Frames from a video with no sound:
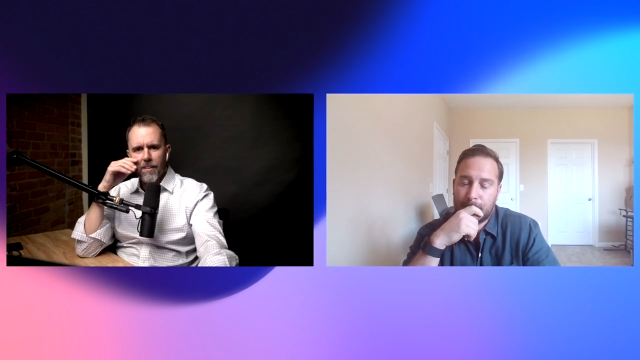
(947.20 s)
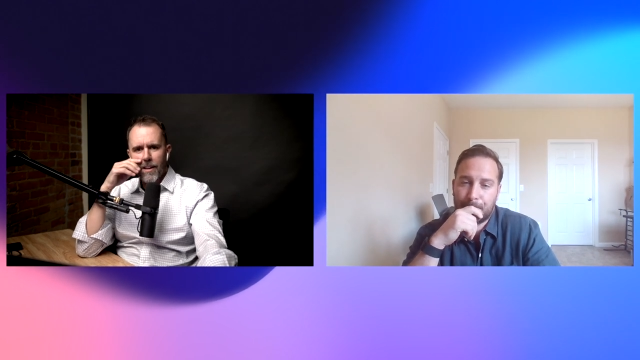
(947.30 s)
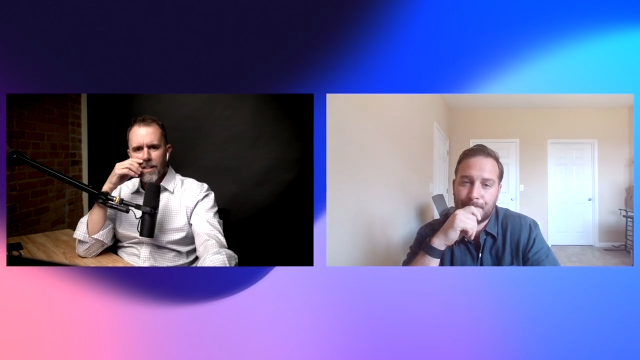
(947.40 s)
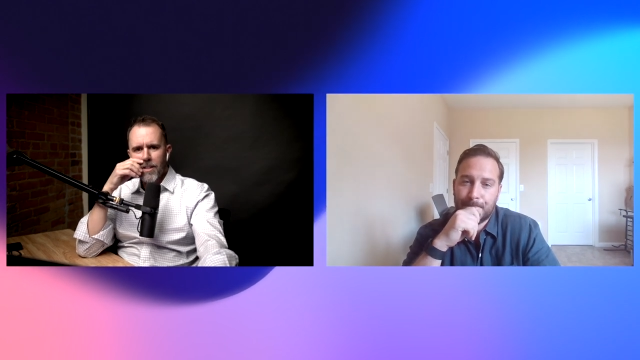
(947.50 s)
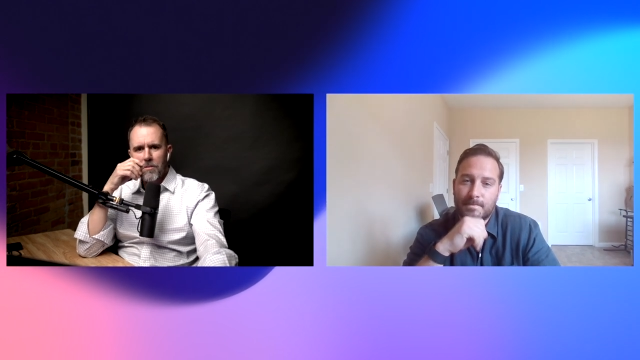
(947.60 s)
Speaker 1: kind of
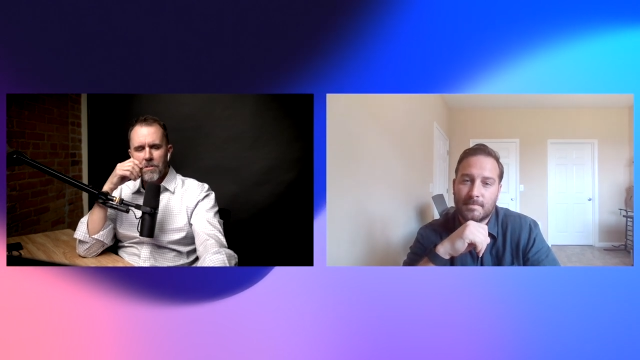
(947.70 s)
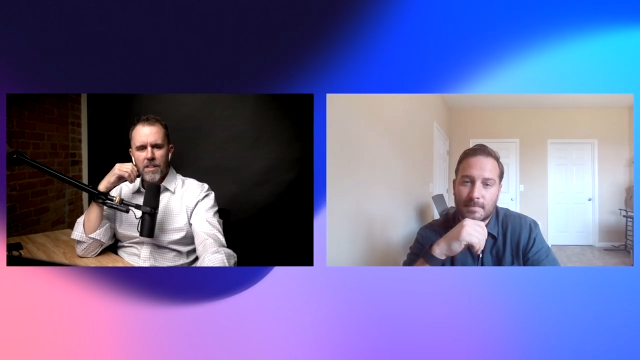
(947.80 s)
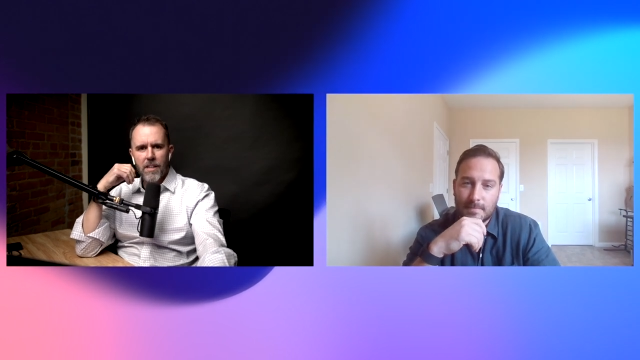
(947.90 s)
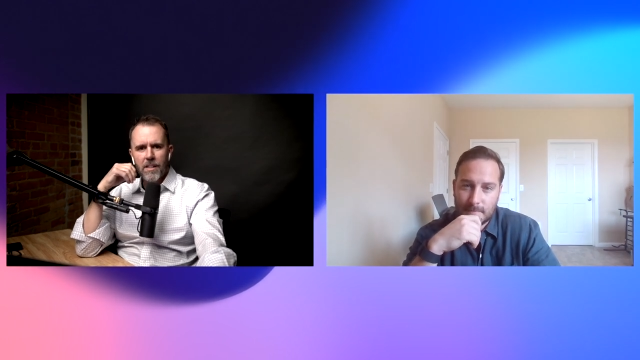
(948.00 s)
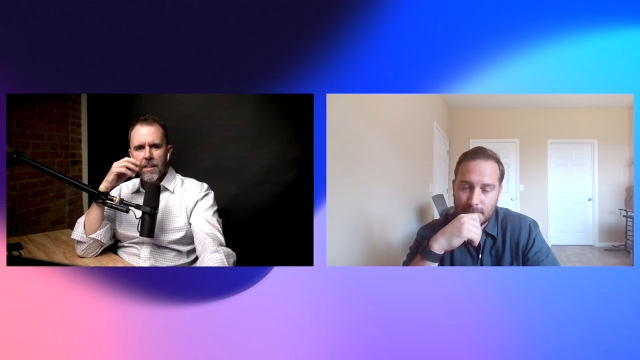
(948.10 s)
like you
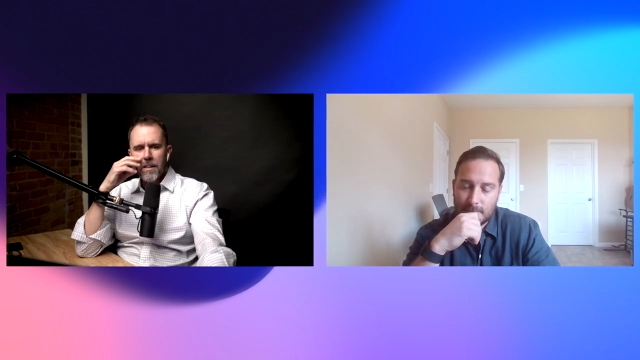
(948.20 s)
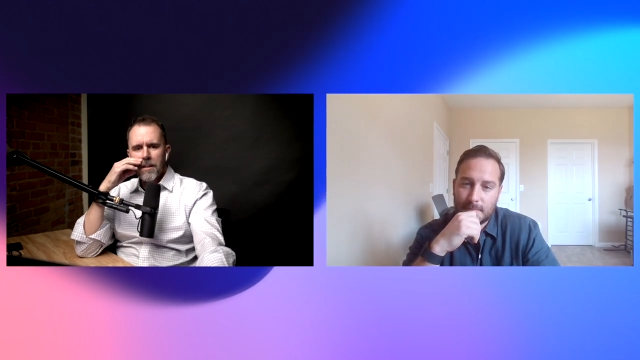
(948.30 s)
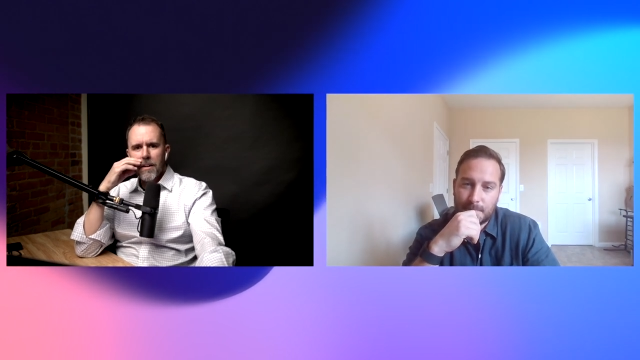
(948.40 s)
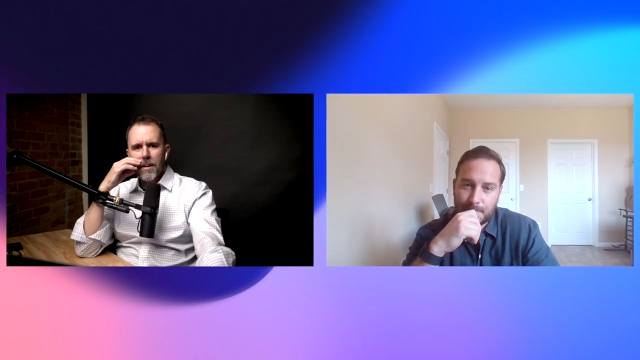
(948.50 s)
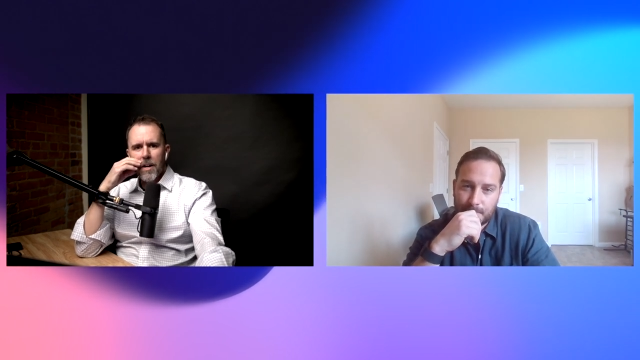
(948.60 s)
did,
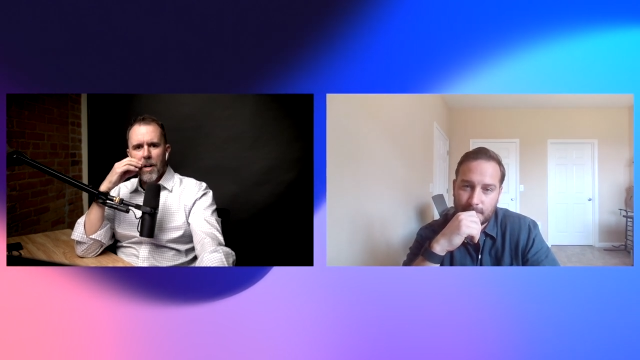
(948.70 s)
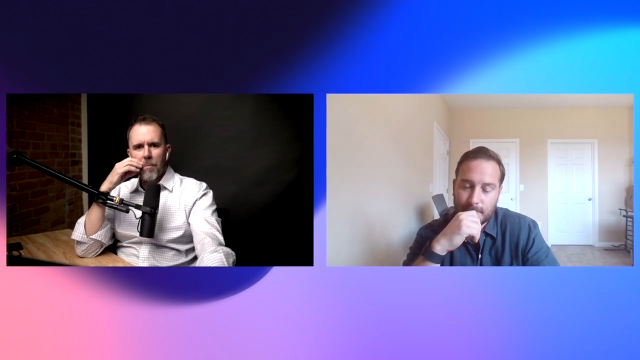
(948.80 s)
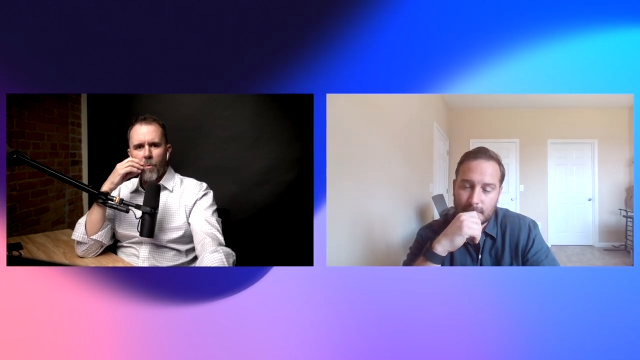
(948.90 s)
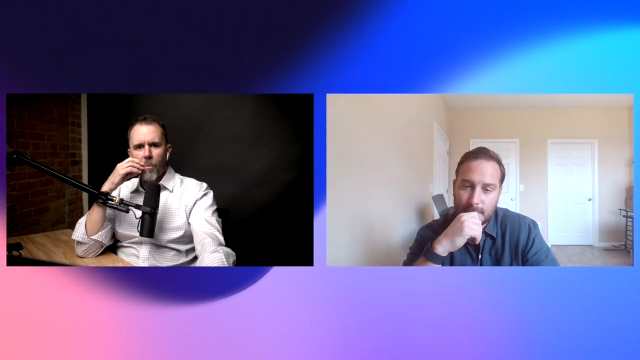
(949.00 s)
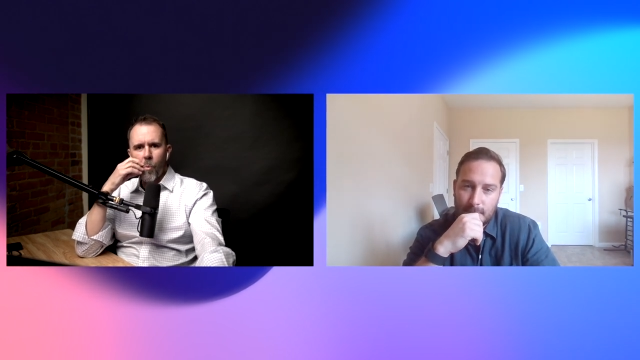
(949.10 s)

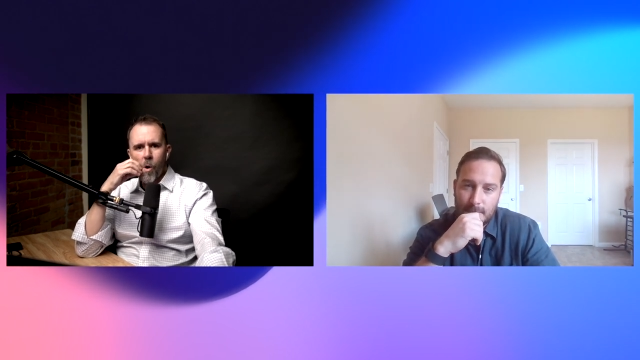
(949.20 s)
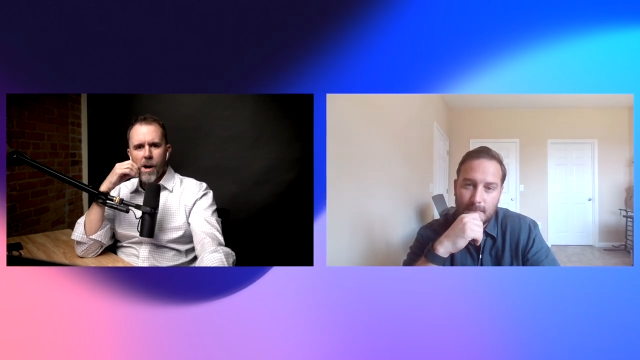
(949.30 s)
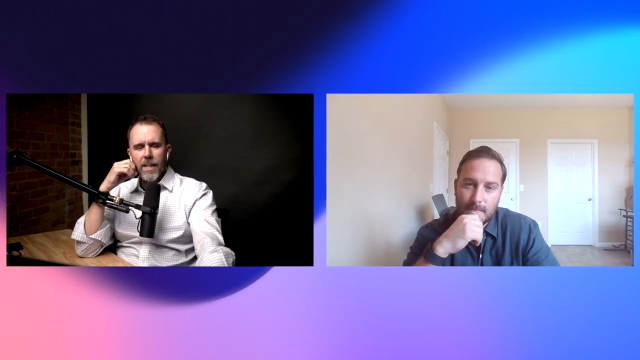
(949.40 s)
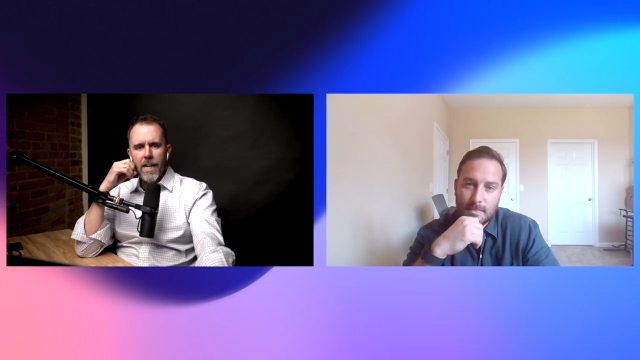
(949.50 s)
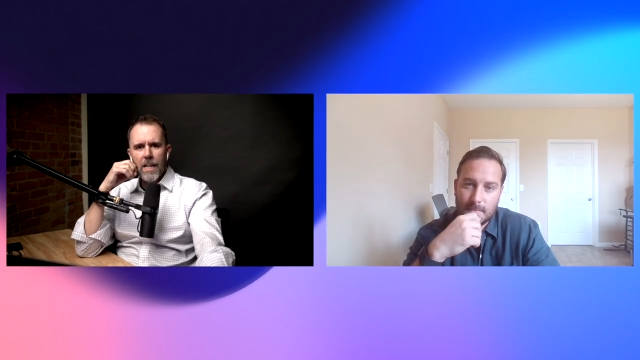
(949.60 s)
um,
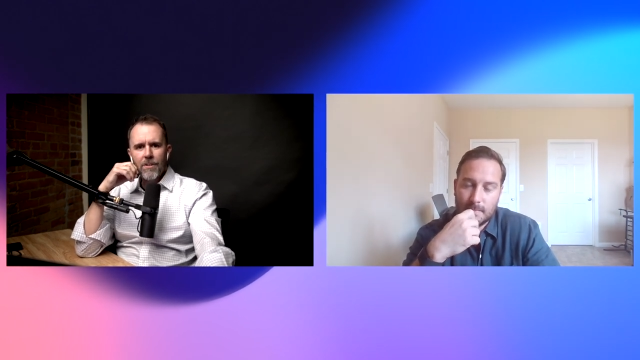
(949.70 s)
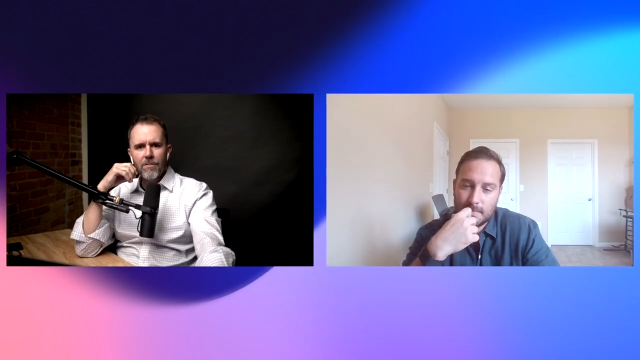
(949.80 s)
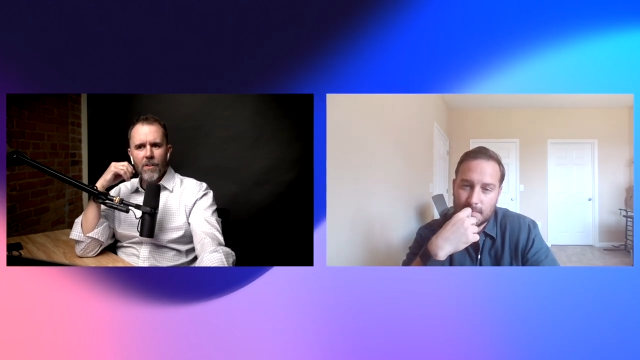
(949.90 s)
what kind of